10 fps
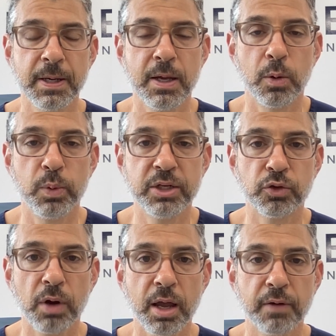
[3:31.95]
We
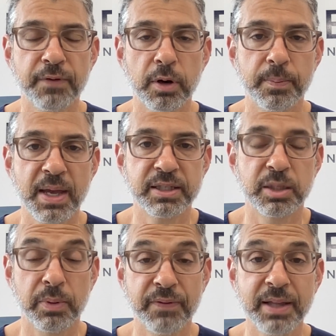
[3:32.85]
try our very best to
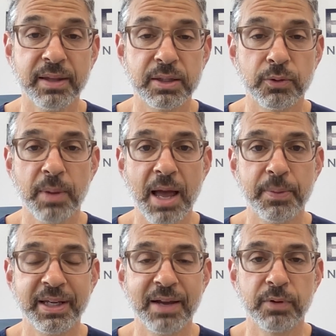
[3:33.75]
prevent this from
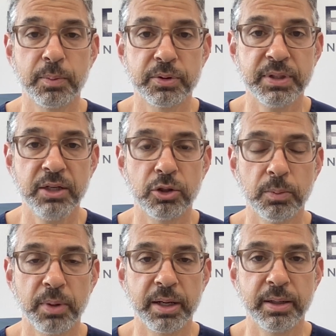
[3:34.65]
happening every procedure,
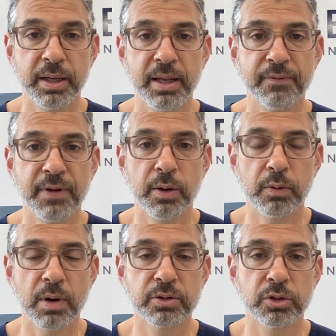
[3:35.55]
but in very
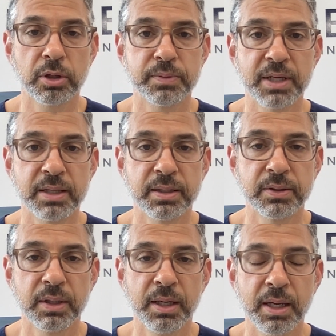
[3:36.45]
rare circumstances,
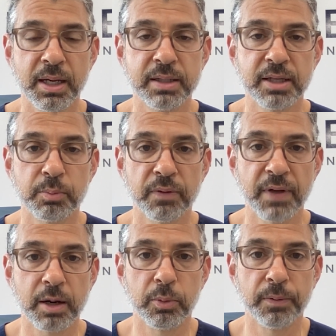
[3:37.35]
it is
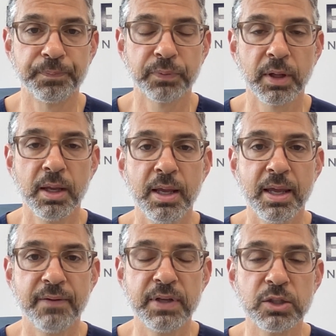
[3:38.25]
unpreventable.
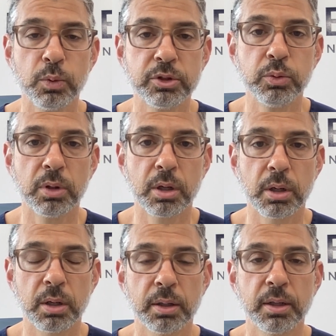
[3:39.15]
If this were to
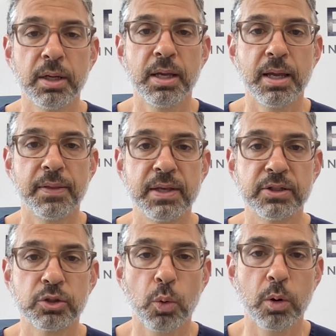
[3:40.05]
occur, the
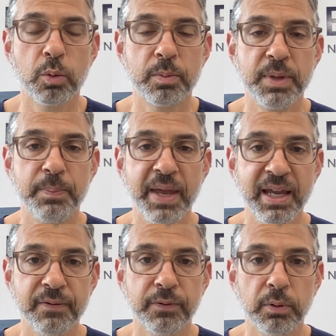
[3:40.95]
sore would be
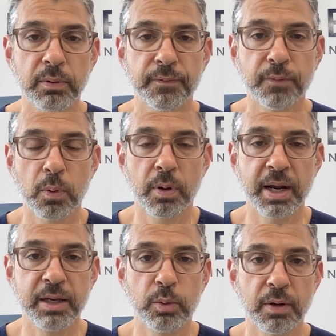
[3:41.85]
painful for
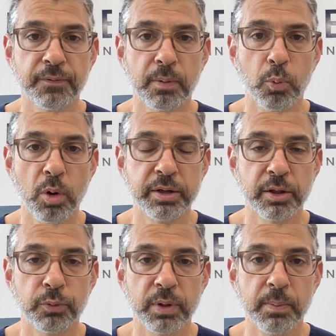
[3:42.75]
anywhere from 1 to
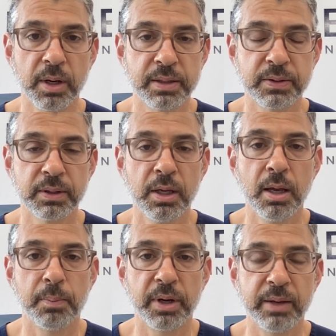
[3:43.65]
3 months,
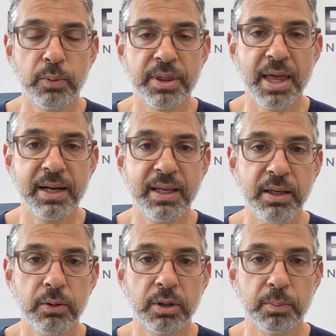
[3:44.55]
but it would then
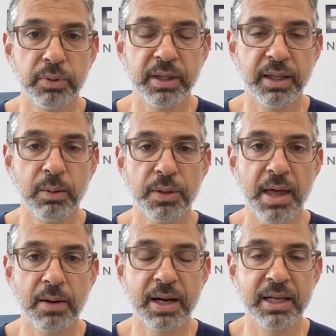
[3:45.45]
heal completely
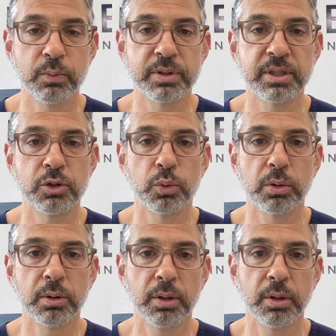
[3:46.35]
without any residual